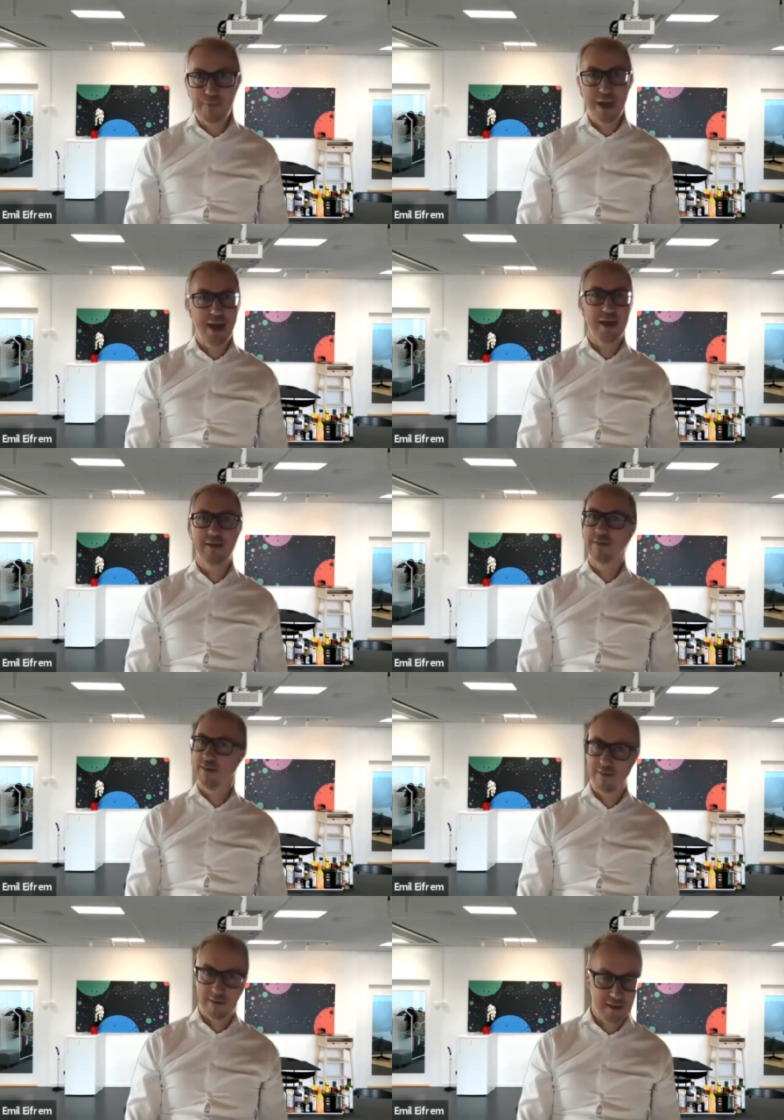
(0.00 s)
Banks,
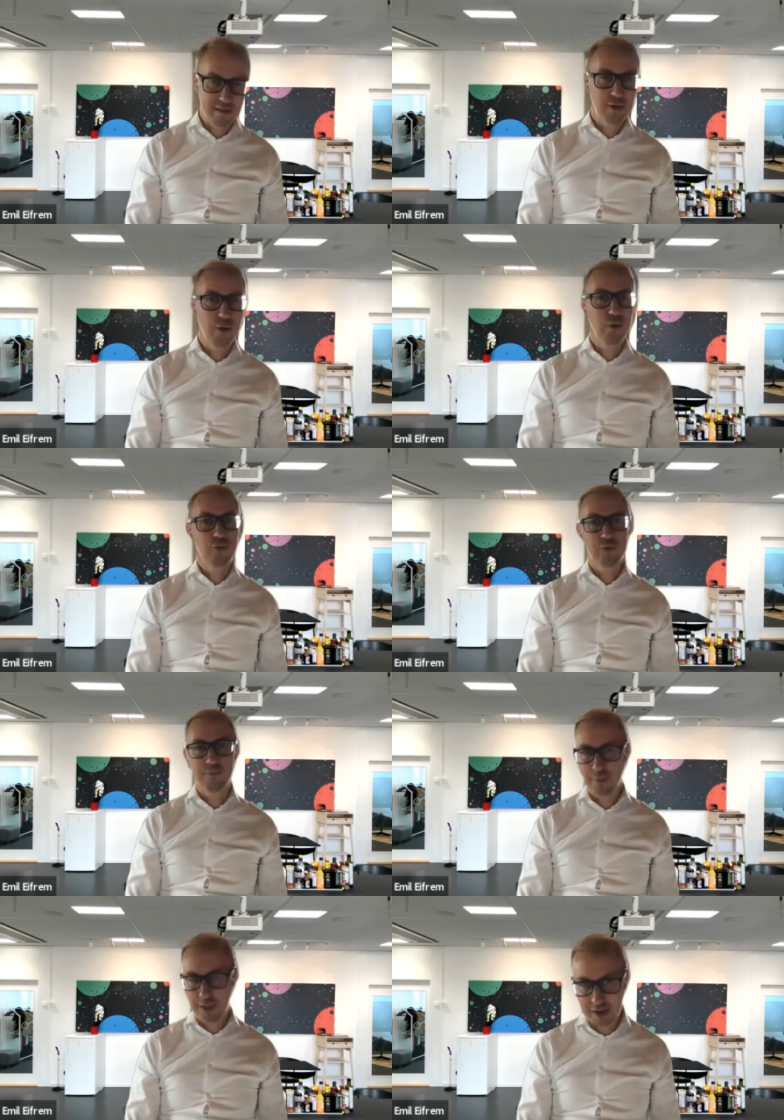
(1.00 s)
telcos,
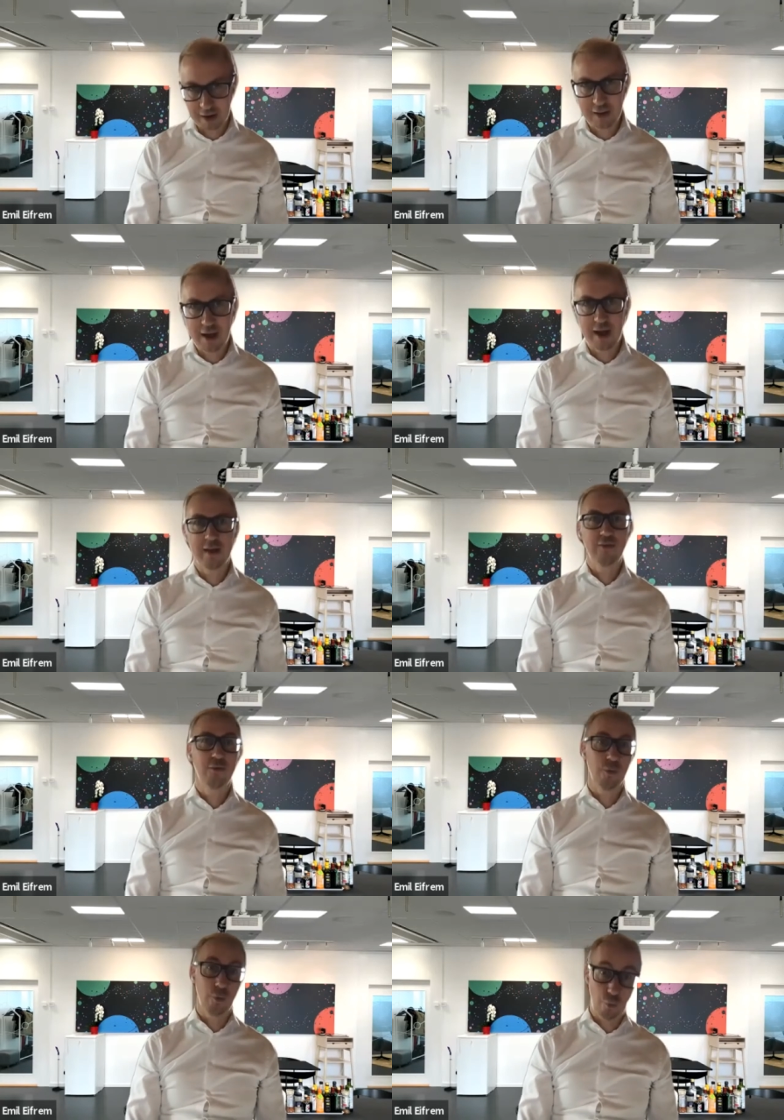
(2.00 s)

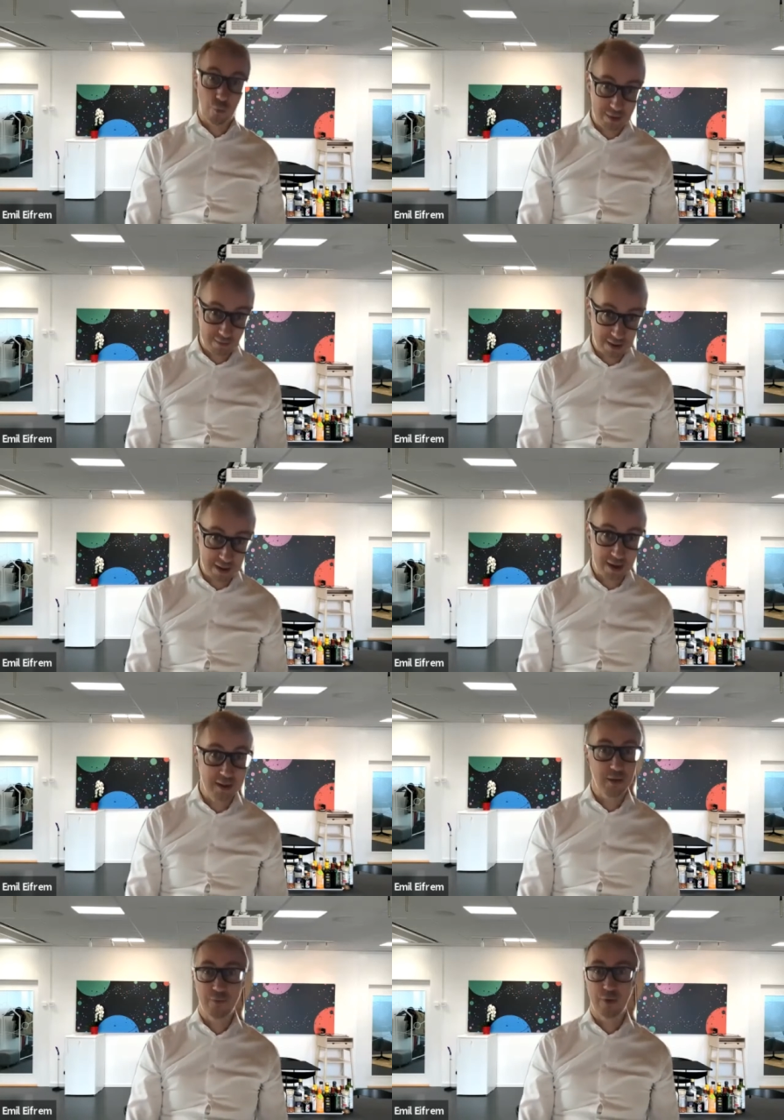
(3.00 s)
airlines,
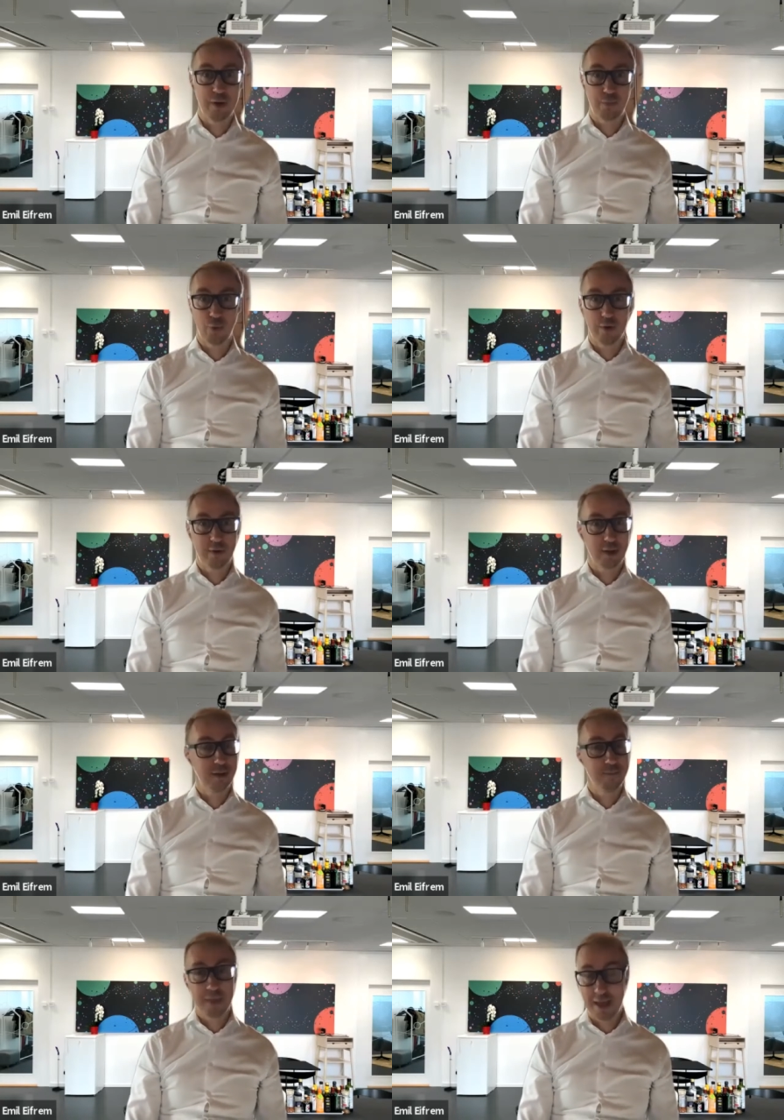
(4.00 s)
retail, very
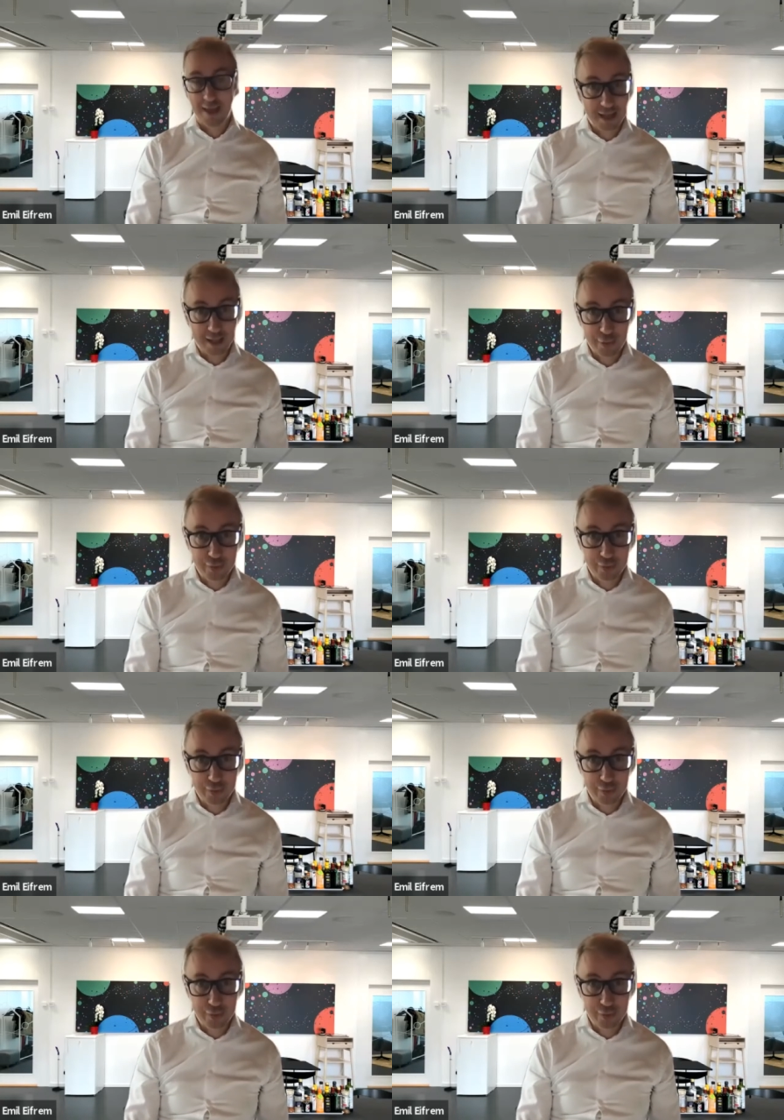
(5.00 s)
important. Healthcare.